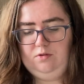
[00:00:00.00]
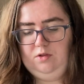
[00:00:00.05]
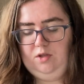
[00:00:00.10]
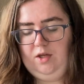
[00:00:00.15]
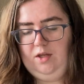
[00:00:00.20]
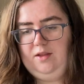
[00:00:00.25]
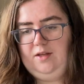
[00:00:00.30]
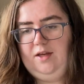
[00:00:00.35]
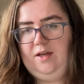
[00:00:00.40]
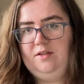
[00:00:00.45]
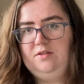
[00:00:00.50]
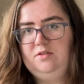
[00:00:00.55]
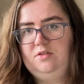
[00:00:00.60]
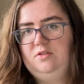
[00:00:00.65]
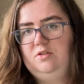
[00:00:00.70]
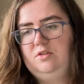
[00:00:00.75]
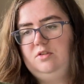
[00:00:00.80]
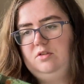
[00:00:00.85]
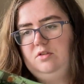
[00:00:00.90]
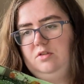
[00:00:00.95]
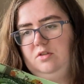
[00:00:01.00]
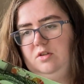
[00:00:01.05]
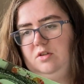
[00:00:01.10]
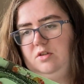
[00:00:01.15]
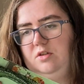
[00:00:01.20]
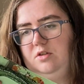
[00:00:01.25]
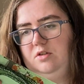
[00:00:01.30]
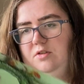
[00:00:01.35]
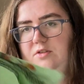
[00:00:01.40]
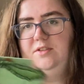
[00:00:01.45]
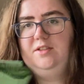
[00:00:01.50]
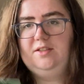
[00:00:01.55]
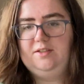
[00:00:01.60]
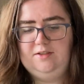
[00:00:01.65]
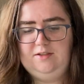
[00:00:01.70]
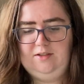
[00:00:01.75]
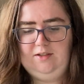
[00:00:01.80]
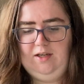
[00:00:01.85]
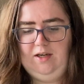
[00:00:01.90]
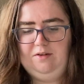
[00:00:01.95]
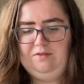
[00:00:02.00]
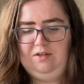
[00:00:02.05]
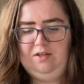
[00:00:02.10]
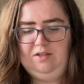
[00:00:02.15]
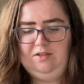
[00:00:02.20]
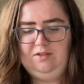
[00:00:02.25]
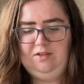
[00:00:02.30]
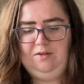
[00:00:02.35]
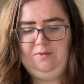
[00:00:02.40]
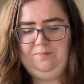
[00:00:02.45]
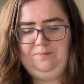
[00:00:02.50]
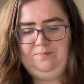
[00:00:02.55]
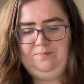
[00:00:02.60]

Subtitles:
And that's done on 16 count header.